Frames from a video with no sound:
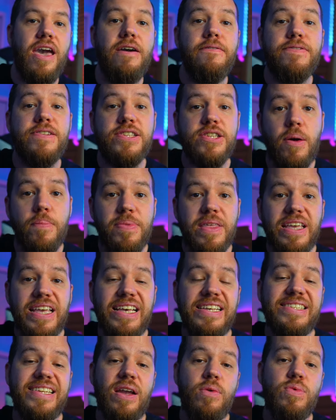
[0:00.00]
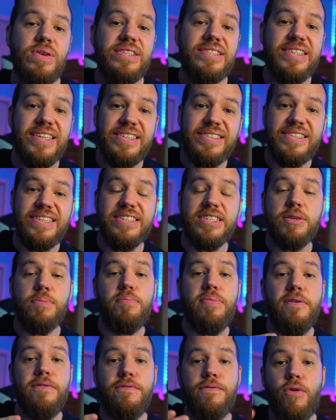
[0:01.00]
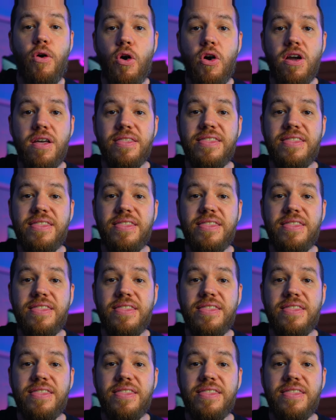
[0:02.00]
If something is a resistance before,